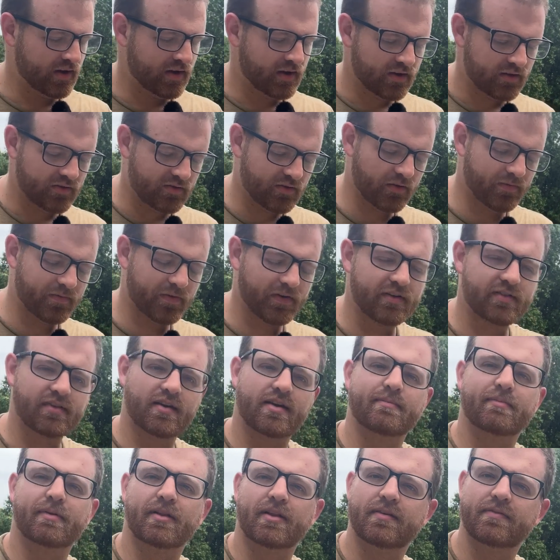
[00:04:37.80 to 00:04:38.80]
So for
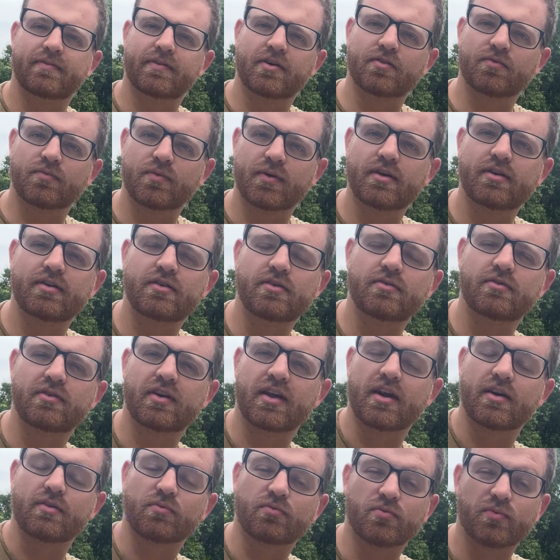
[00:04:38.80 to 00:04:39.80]
example, if you're using
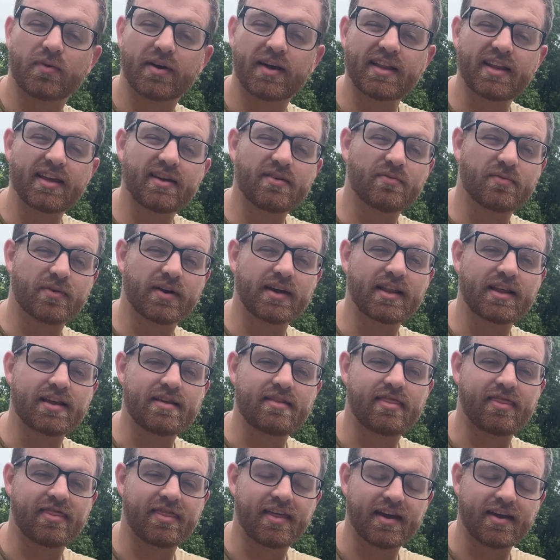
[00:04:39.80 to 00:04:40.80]
a really
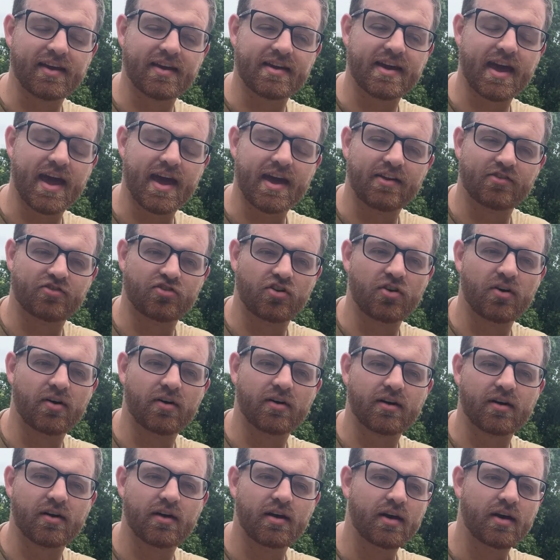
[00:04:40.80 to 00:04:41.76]
thick gauge hook,